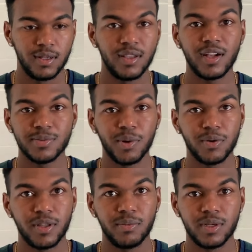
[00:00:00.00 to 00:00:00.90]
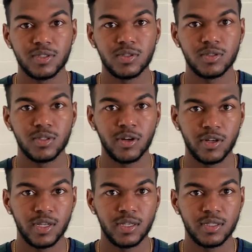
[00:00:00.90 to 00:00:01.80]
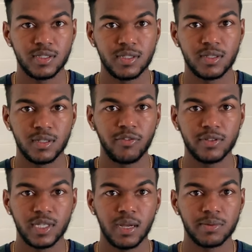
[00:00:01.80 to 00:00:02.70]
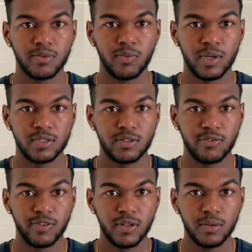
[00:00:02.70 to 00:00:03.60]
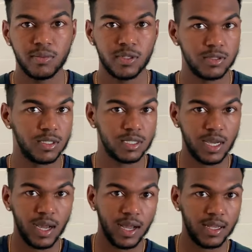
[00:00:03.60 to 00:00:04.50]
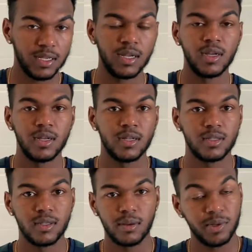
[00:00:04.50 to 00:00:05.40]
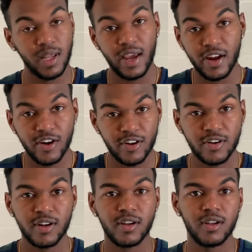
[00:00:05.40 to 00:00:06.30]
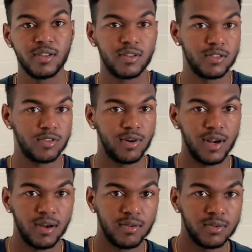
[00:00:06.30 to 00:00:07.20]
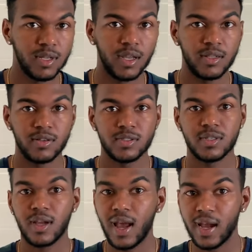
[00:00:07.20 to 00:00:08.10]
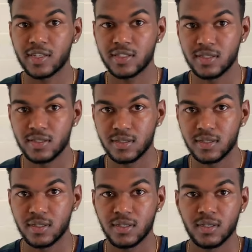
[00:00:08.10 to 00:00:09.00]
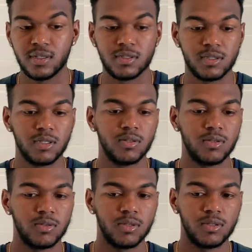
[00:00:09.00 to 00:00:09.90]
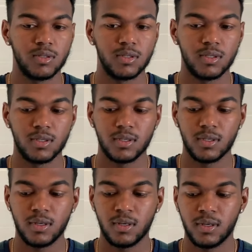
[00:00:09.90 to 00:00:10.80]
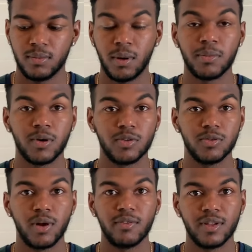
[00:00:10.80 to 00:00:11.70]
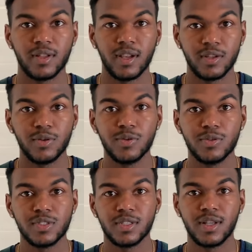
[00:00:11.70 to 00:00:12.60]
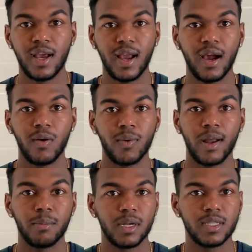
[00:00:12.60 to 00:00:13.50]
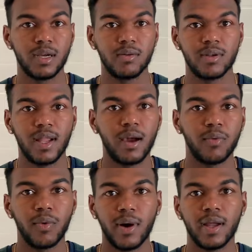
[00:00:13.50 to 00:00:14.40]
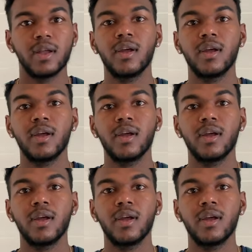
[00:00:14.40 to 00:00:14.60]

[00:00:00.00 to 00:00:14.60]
not as bulky, because there is different types of ways to film. There's the sky, I mean air, there's ground, and there's action. So Um, I'm gonna go through everything that I use and how I break down and how do I